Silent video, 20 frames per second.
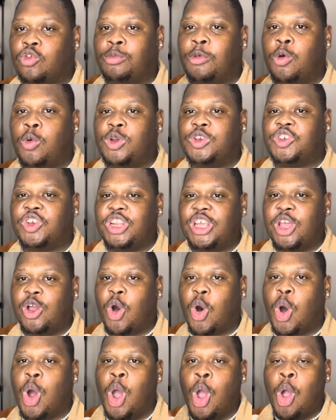Me wish she
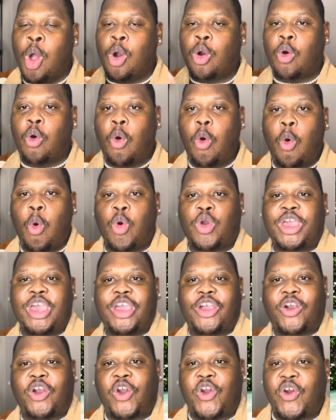go kooky,
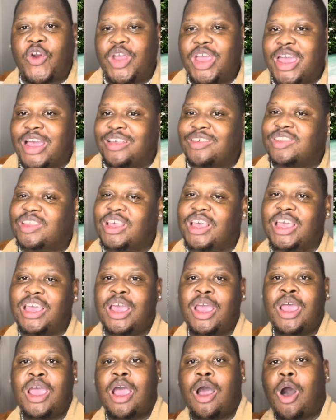crazy,
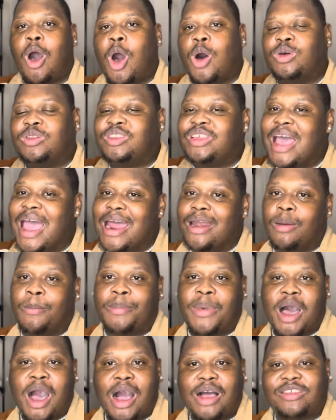outside the
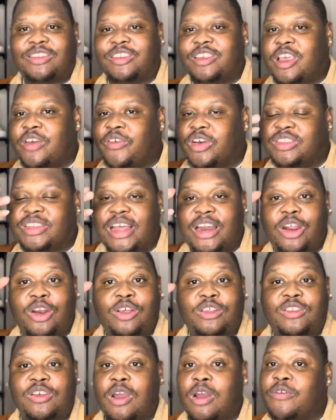box, give us a little
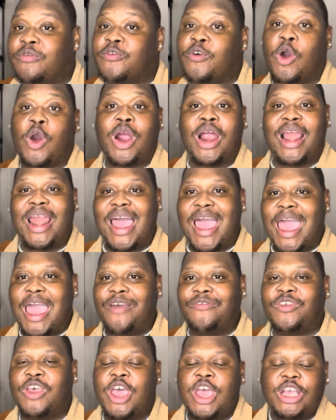serve for our
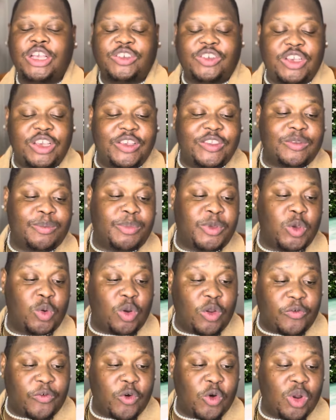lives. She's
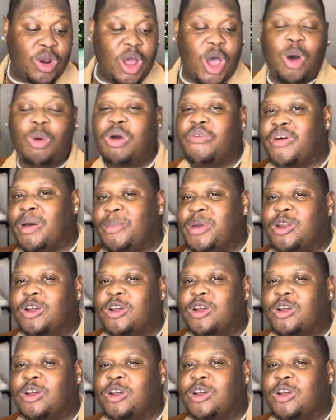beautiful, however, made